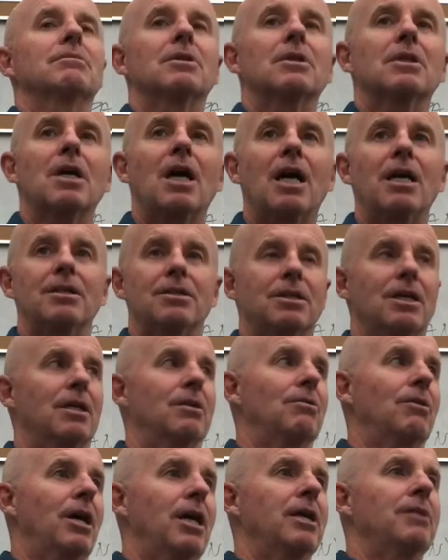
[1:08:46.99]

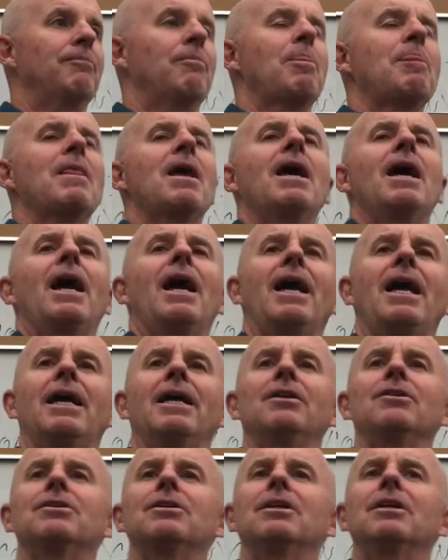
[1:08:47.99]
content, right?
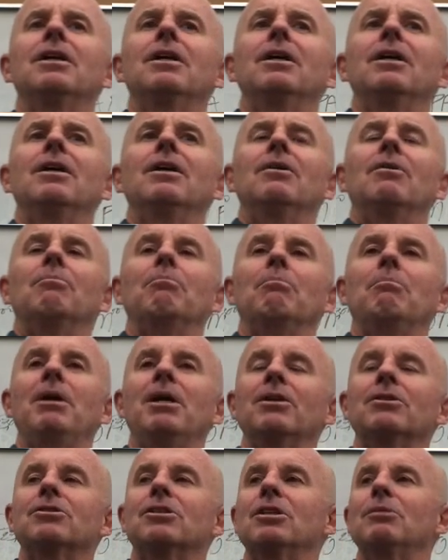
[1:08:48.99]
And
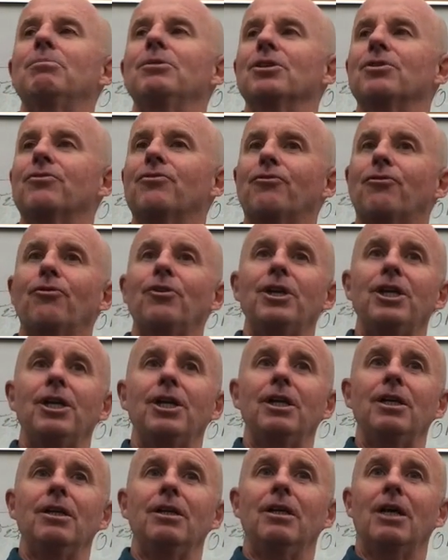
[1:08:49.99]
Mailchimp is
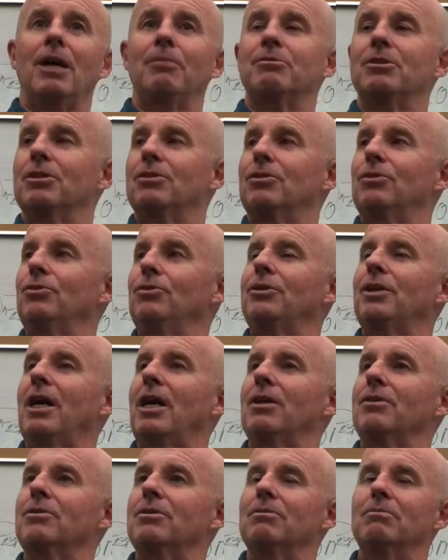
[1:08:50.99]
free up to
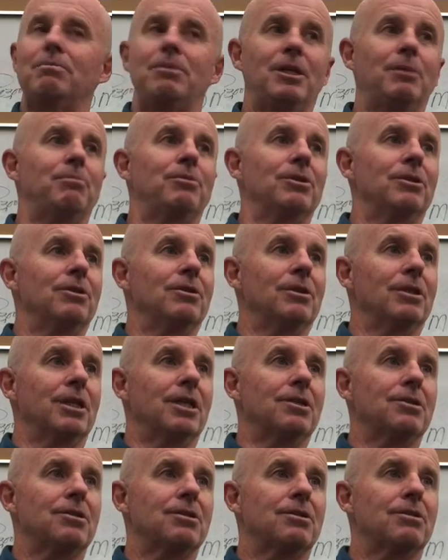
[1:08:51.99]
2,000 people in your
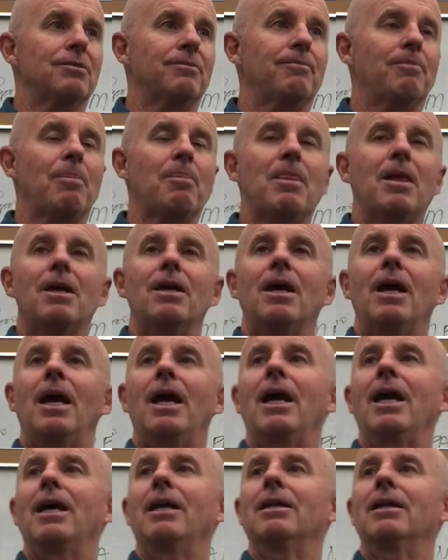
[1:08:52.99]
list.
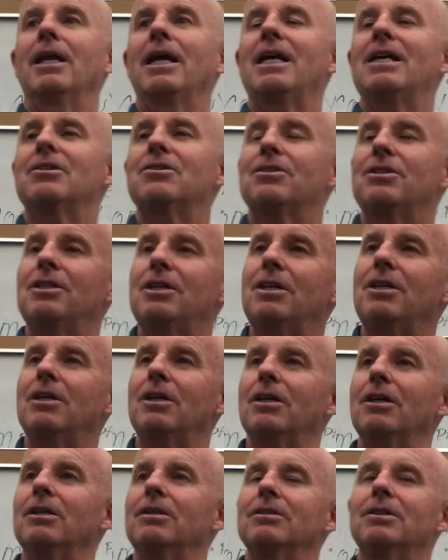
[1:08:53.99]
And last
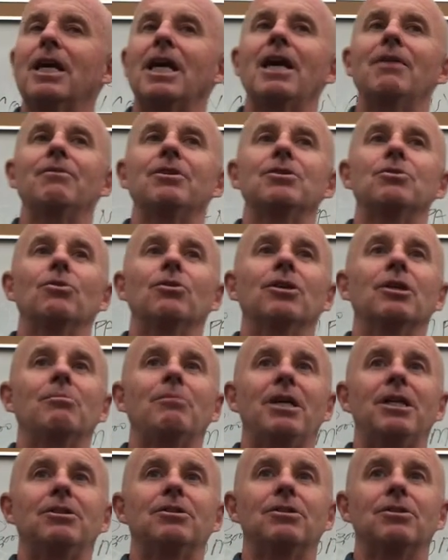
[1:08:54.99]
year, they have these
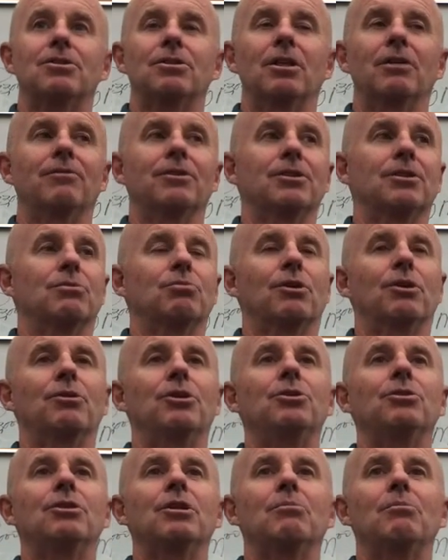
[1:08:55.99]
automation services where
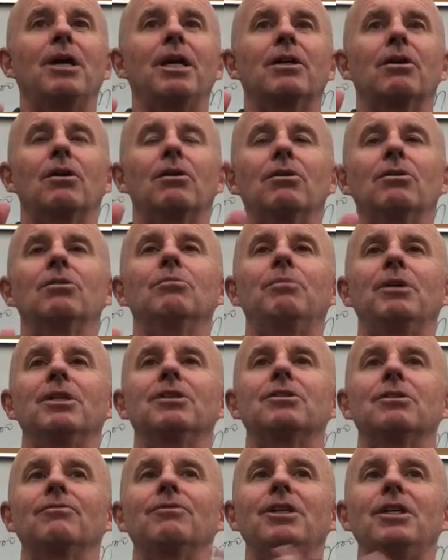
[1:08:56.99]
you can make a whole
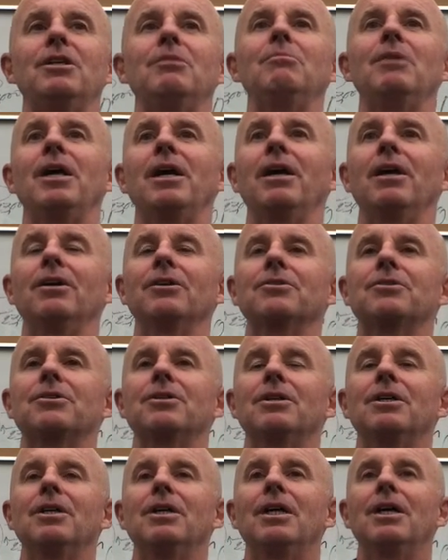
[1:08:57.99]
bunch of emails
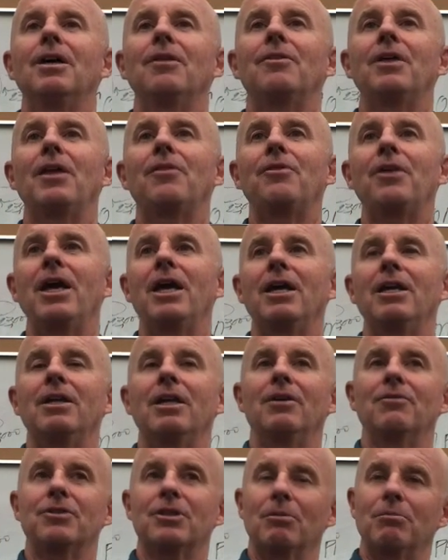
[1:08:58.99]
that then,
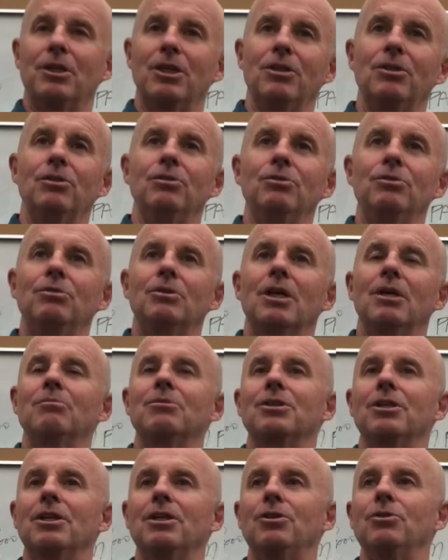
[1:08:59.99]
if somebody new
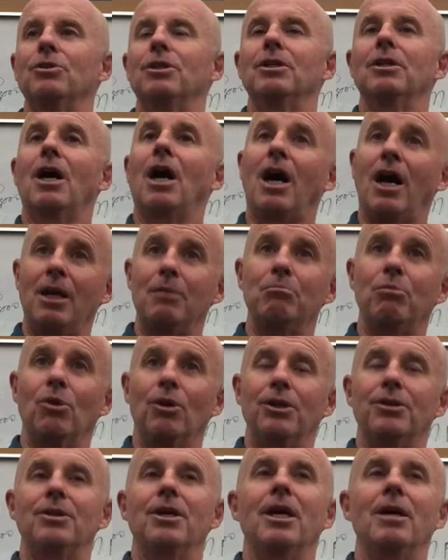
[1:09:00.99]
comes in, you can
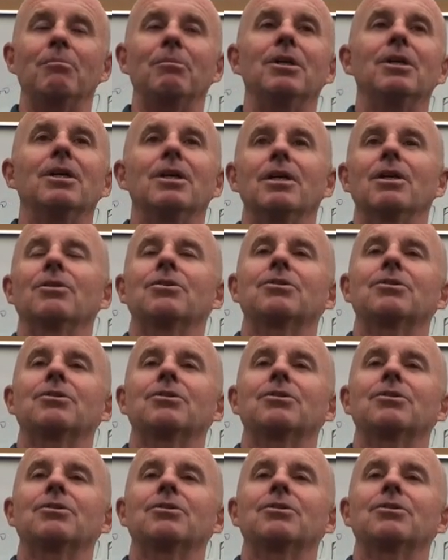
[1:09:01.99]
onboard them, you know,